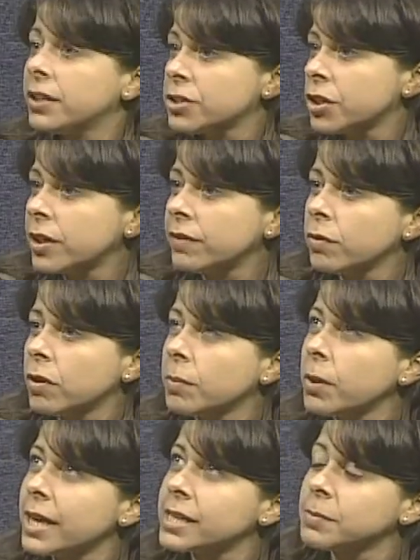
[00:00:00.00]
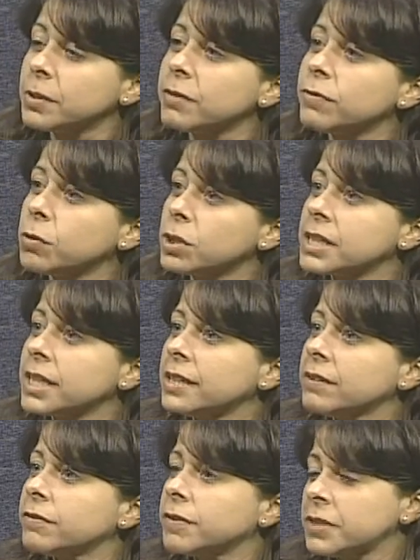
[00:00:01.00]
attorney for approximately
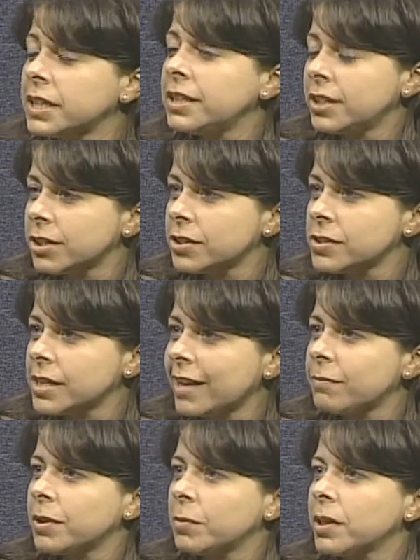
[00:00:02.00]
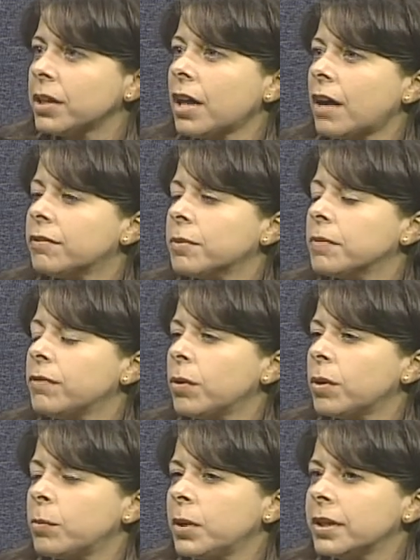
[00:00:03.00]
14 to 15 years, and I've been with the law firm of
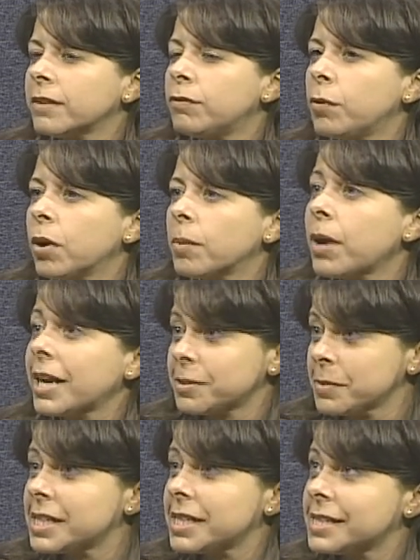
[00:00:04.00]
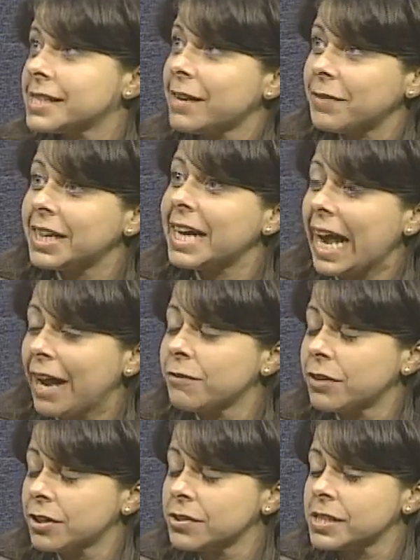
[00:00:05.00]
HoganWillig for approximately
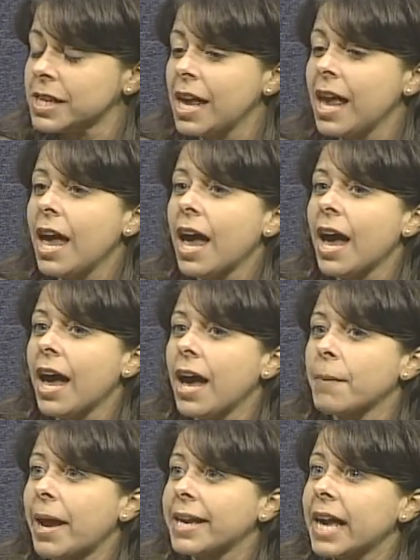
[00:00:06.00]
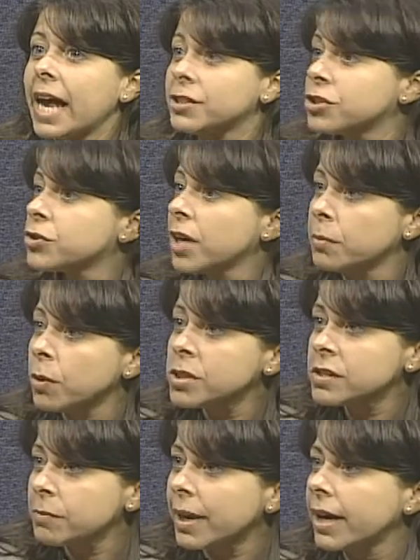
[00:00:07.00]
7.5 years. I concentrate
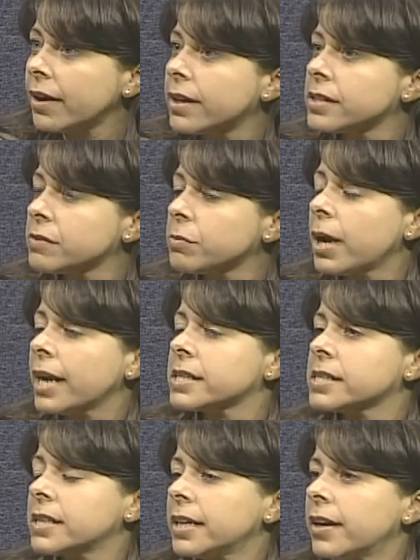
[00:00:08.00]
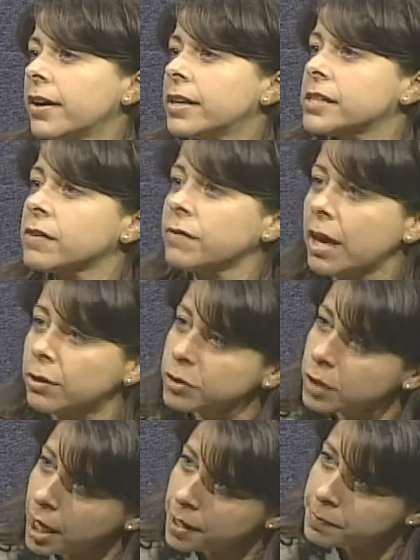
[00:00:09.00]
most of my areas of practice in the areas of
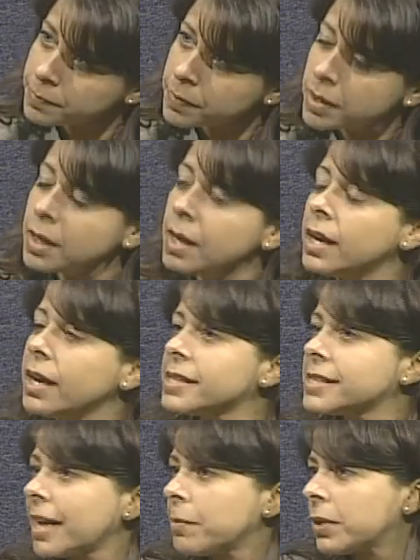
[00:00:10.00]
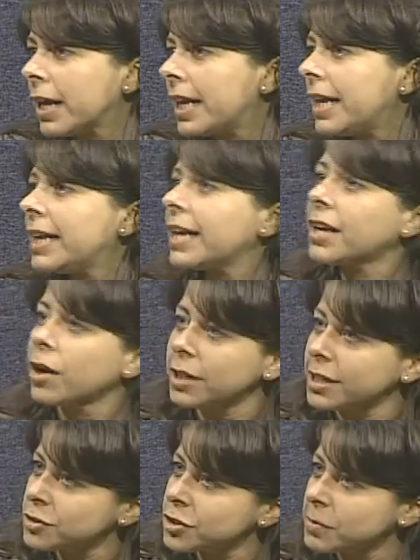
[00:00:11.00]
elder law, estate planning, and
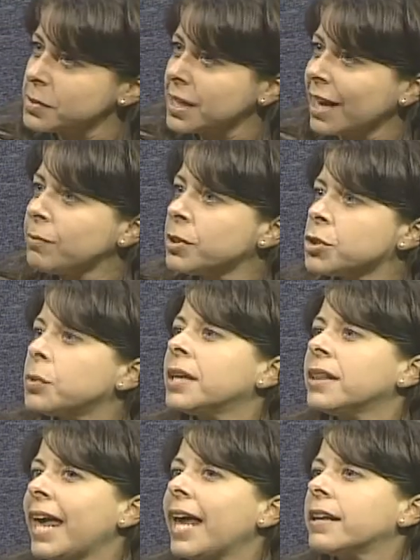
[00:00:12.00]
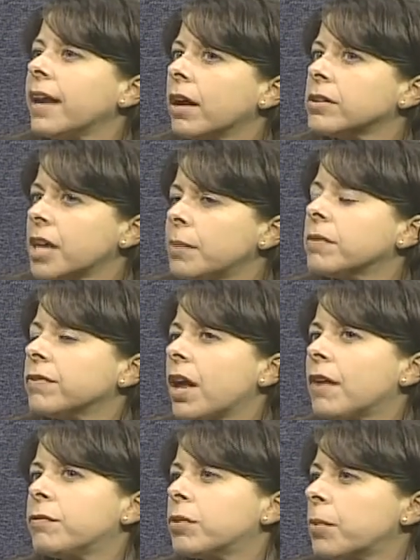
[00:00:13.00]
guardianships. And I've been doing that type of
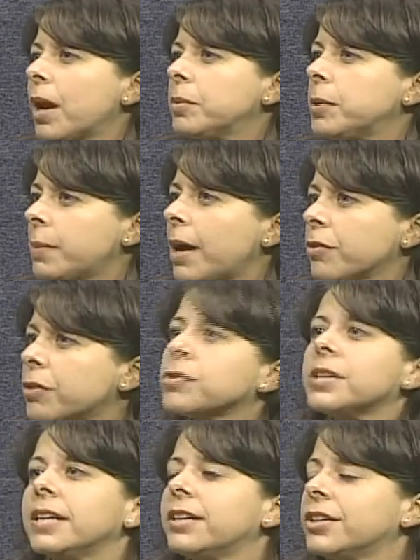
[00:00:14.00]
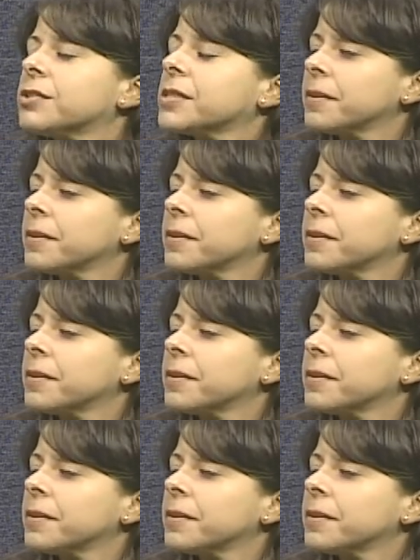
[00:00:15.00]
law for probably about 13 years.